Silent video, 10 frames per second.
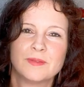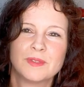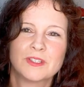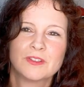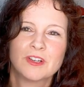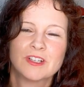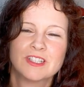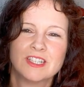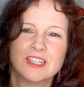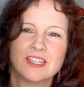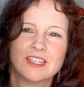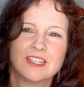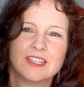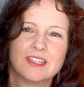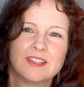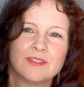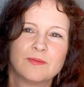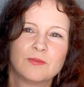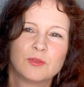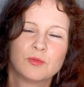Mr. Darcy
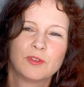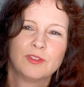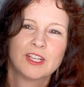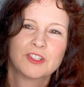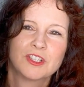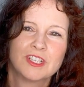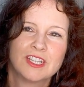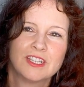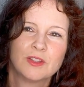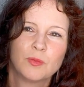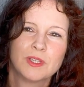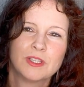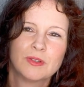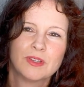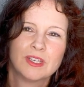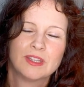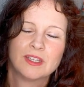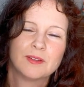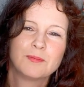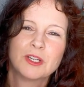reflection in the window in
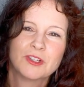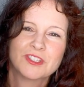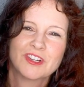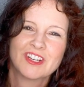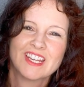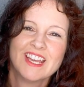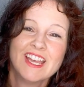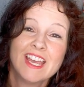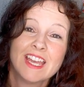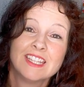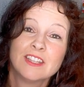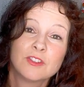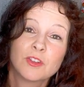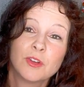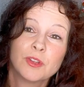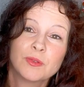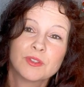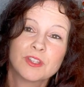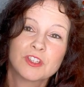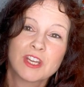the mirror sorry and then there's all
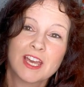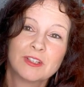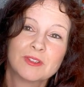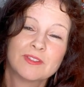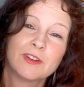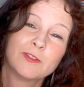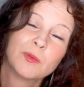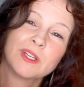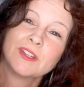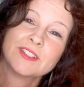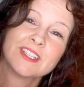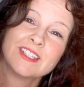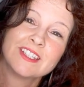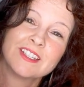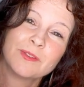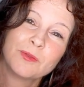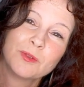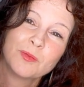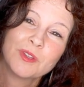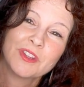those the shadows of everyone else that's in the
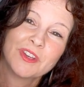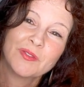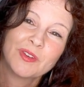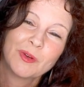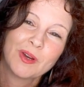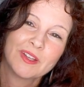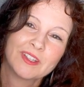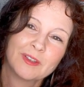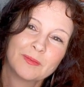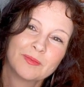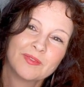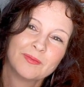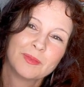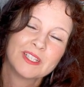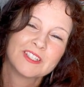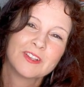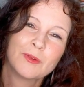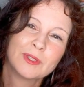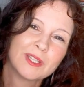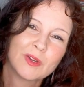room with them around them but it's
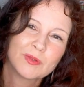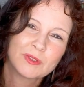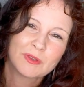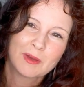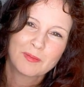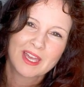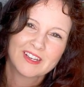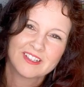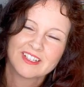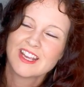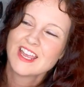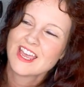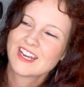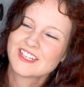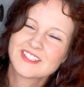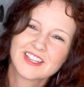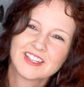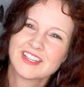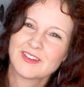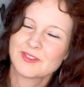only those two that matter and i just
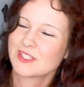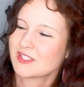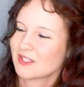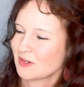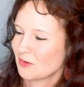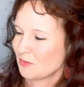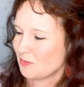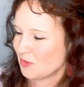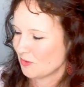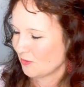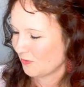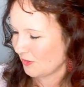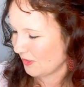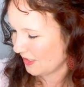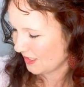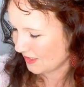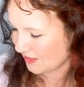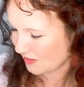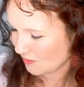thought that was so beautiful and so